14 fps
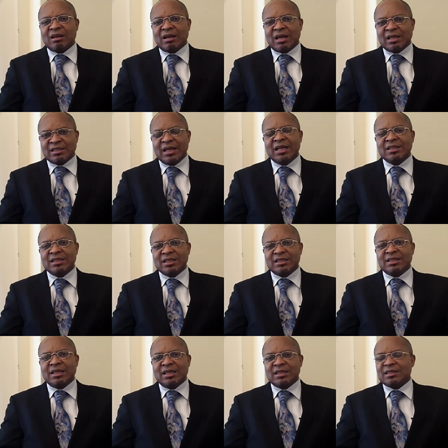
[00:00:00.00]
as L D
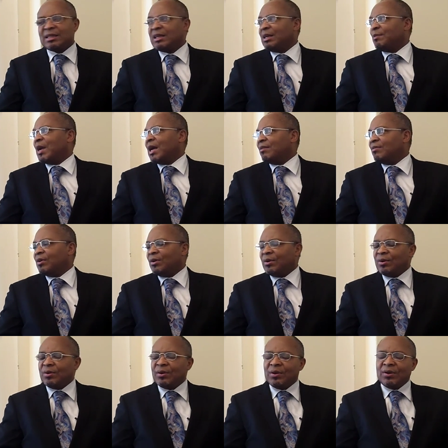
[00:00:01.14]
Cs by
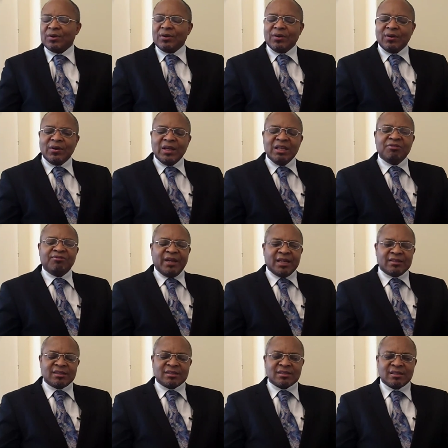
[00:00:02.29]
the uh,
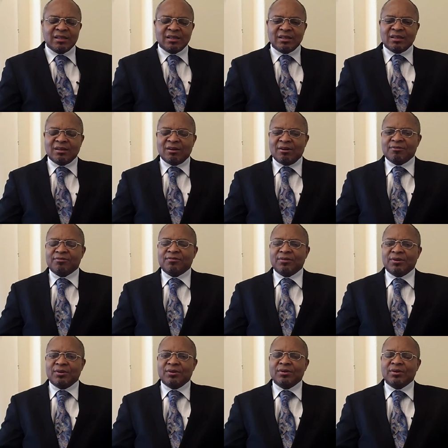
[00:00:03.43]
effects uh, of
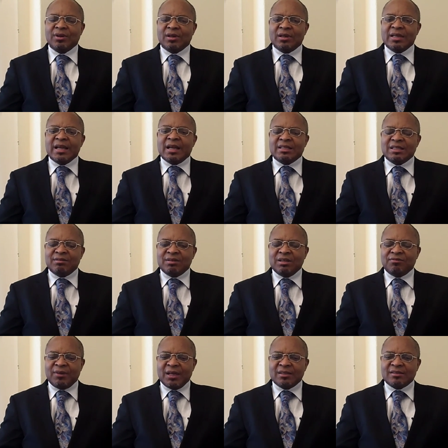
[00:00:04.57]
uh, negative
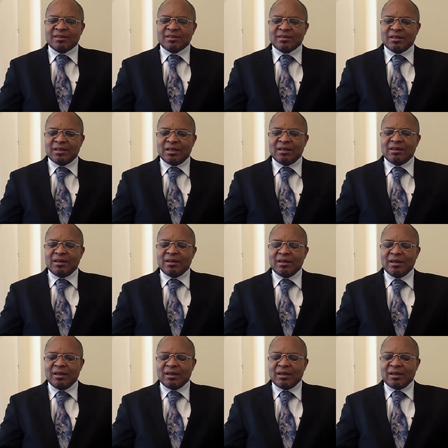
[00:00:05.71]
effects and
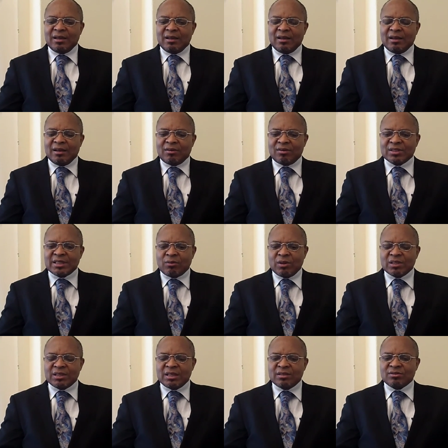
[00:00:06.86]
uh, uh,
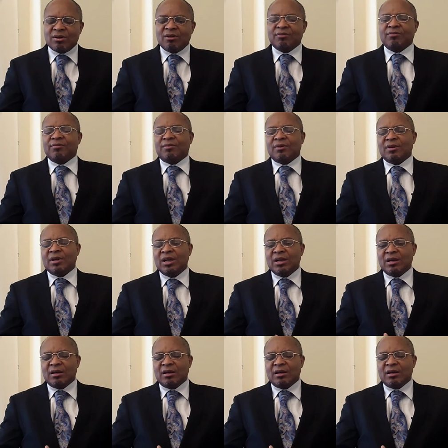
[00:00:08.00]
consequences of uh,